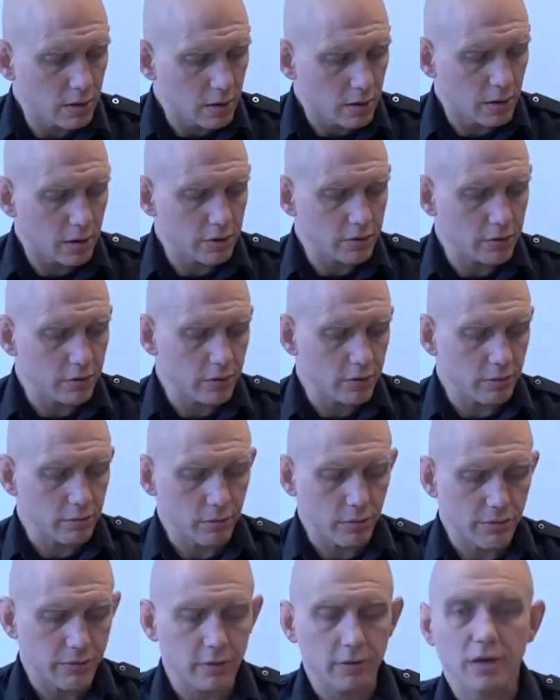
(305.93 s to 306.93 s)
on
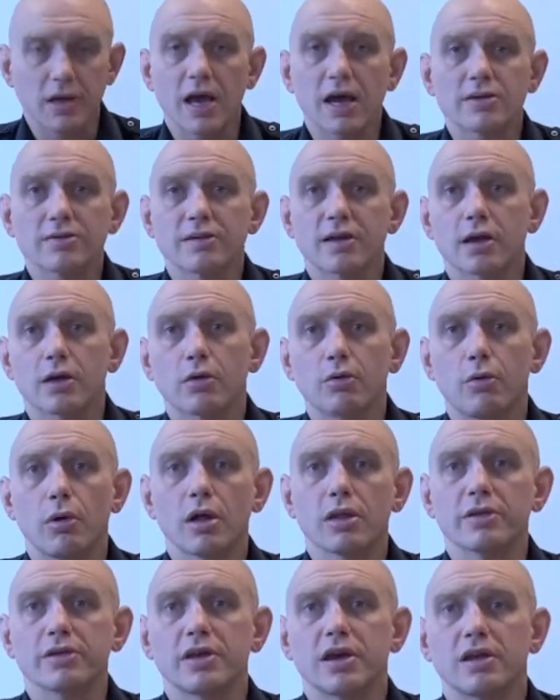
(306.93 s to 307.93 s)
with your gas tech
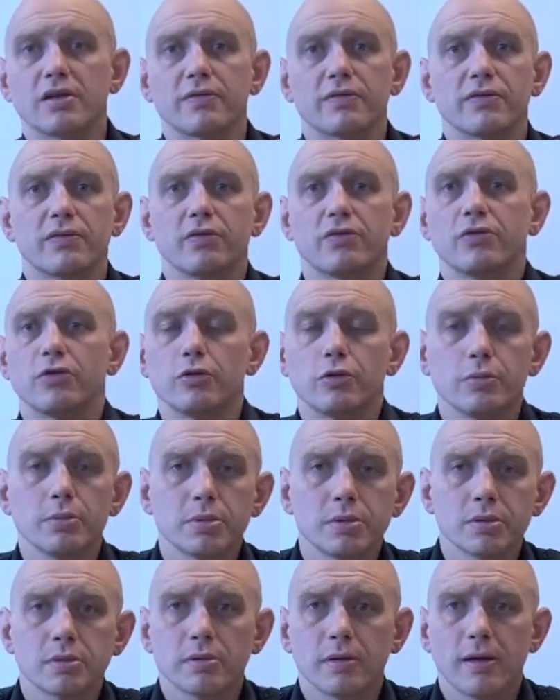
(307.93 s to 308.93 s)
qualitative
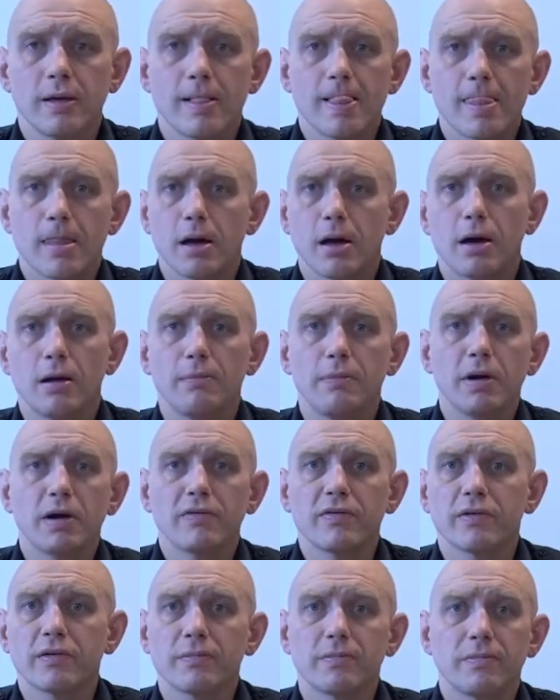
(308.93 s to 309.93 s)
tubes
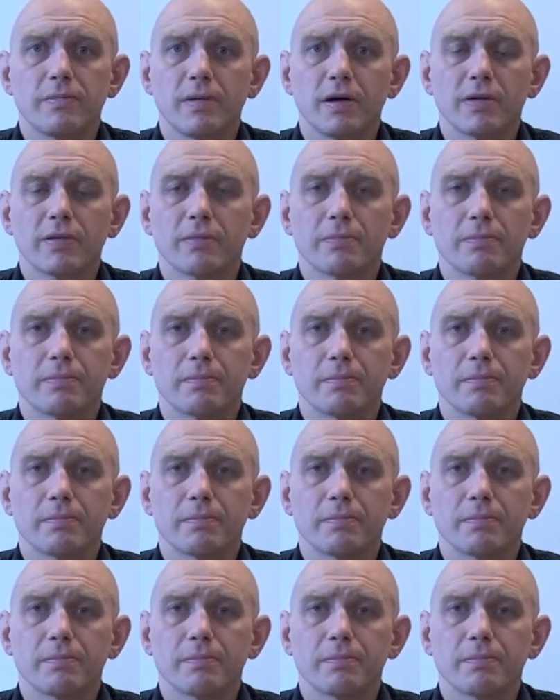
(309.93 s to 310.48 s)
above a